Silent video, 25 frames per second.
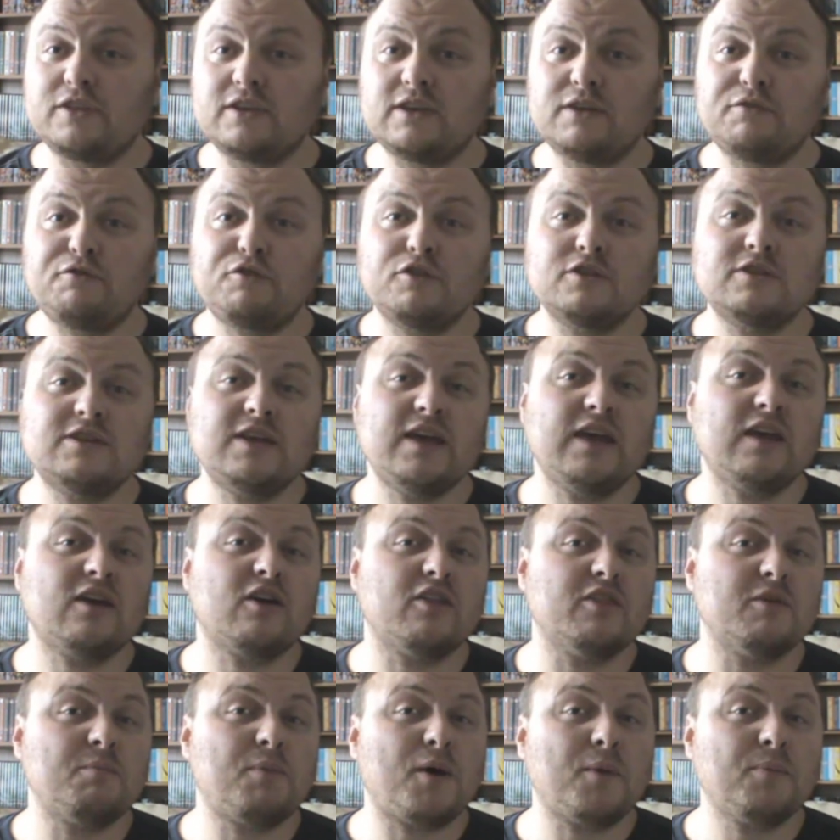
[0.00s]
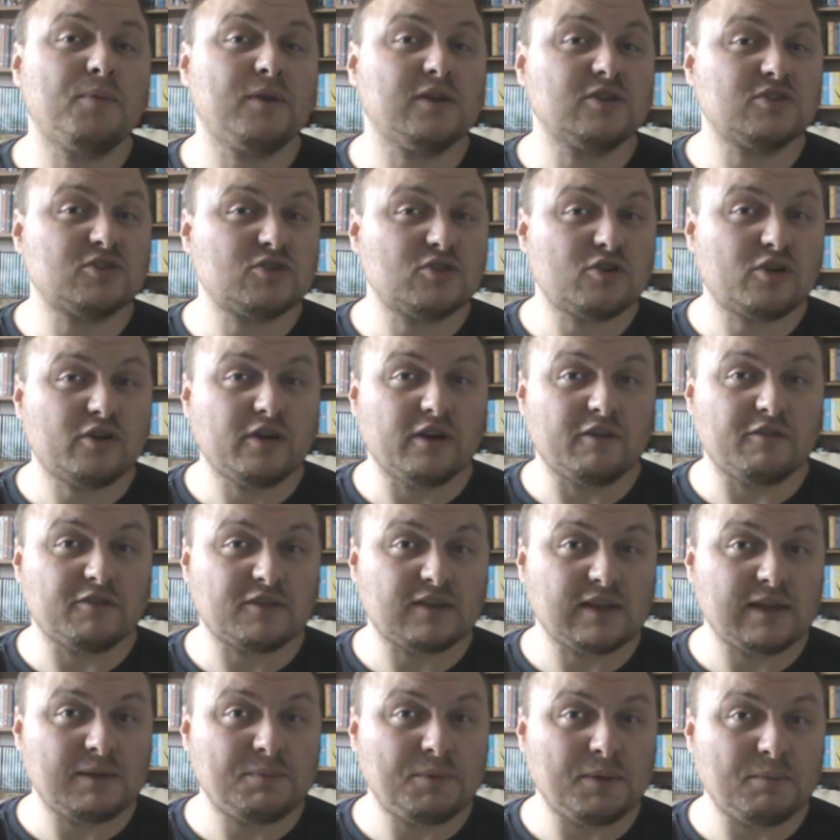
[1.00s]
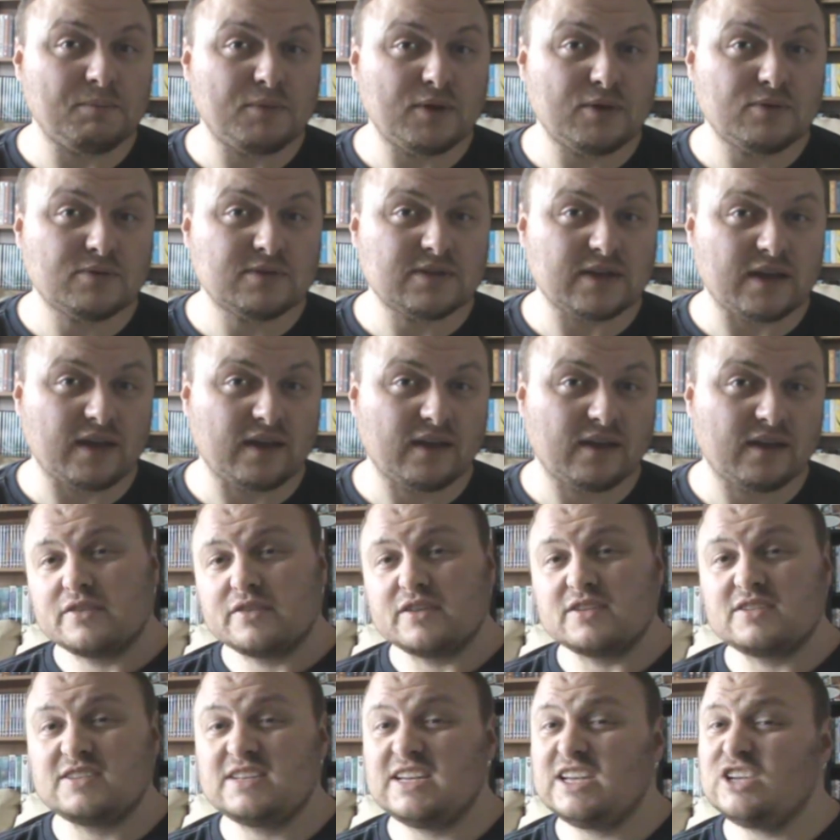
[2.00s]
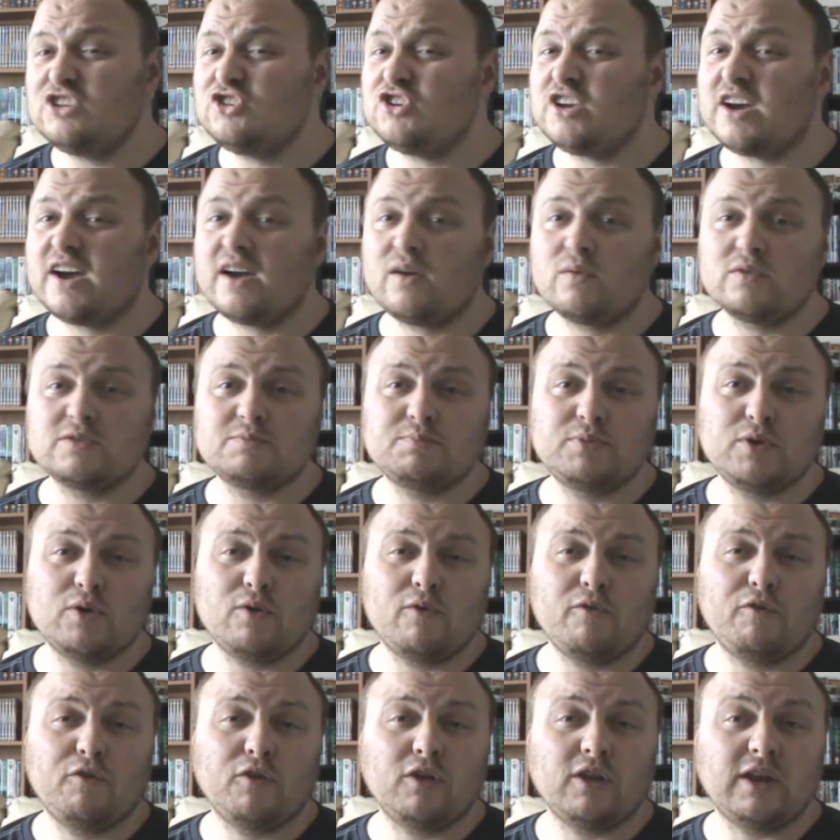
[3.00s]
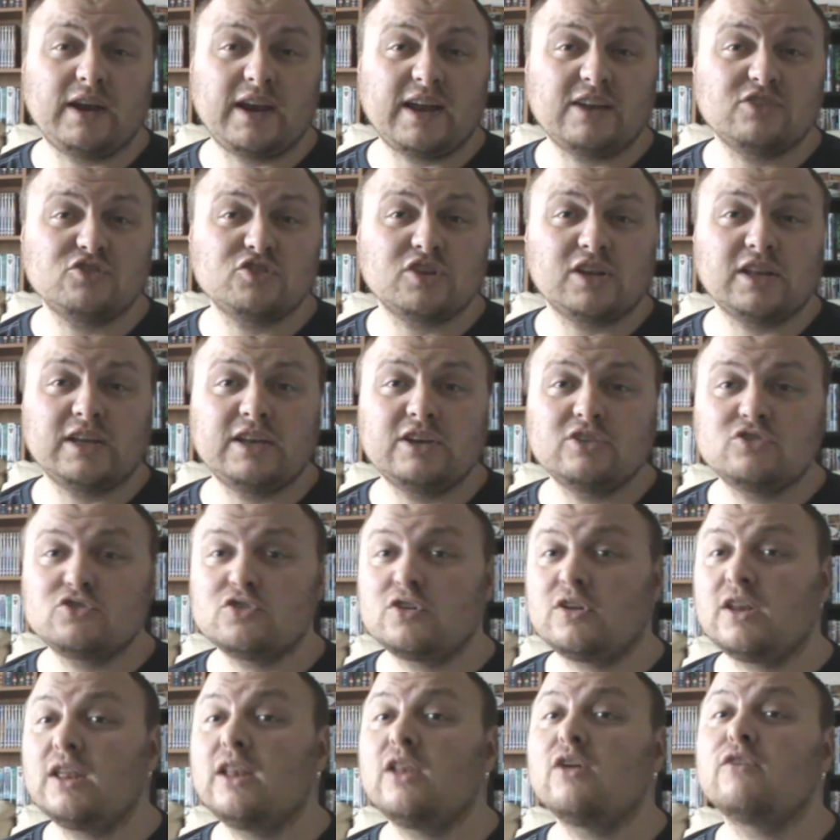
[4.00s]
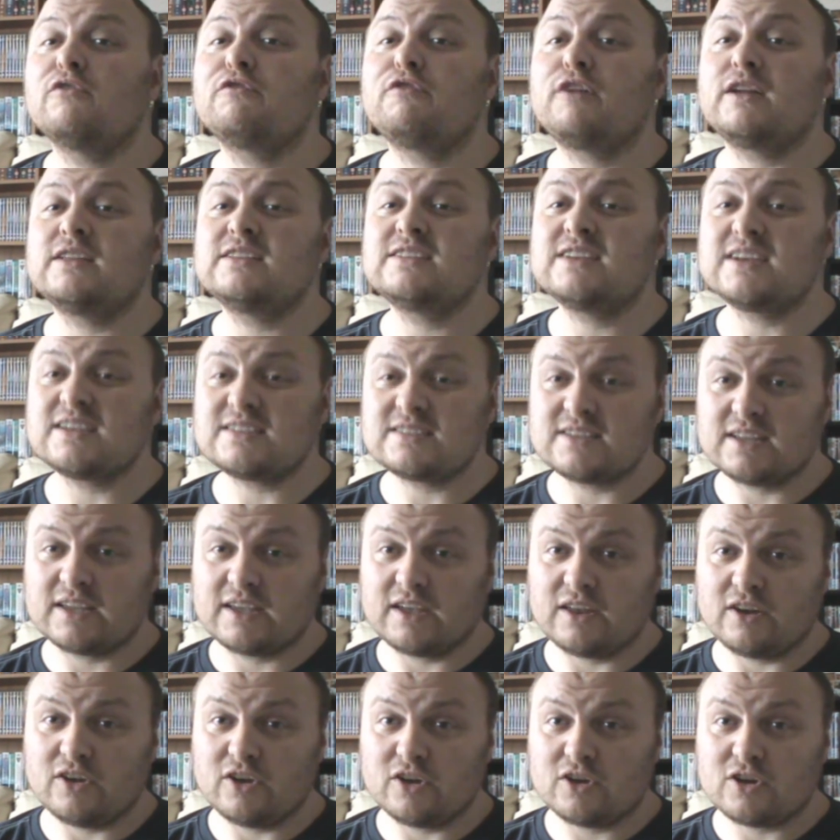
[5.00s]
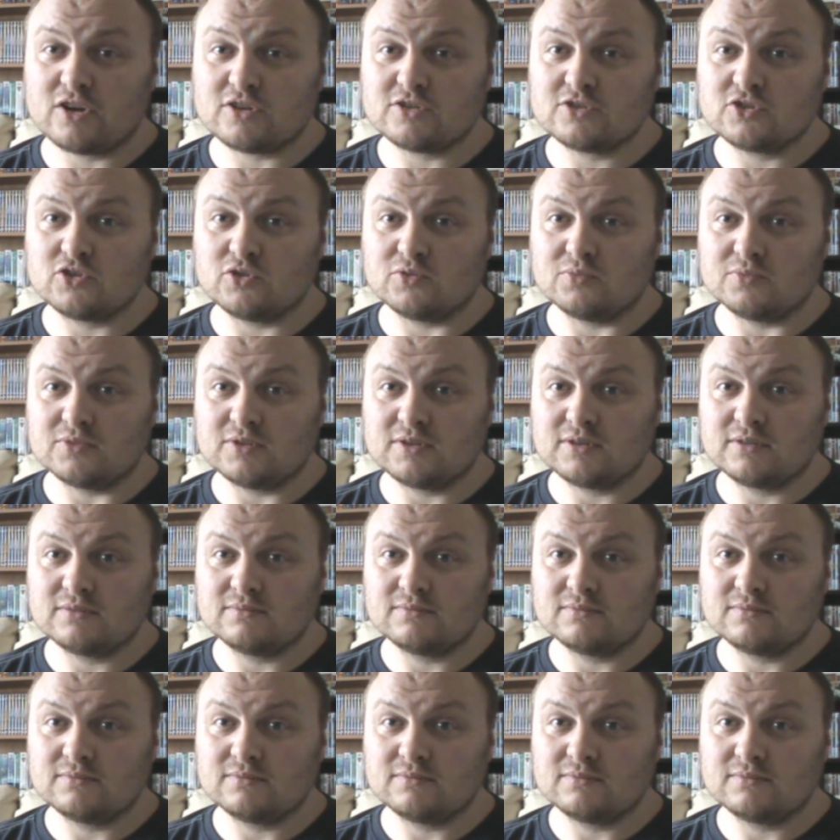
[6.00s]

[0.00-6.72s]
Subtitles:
the different take on the popular story of Sleeping Beauty. The CGI was beautiful and Angelina Jolie looked fantastic in her costumes.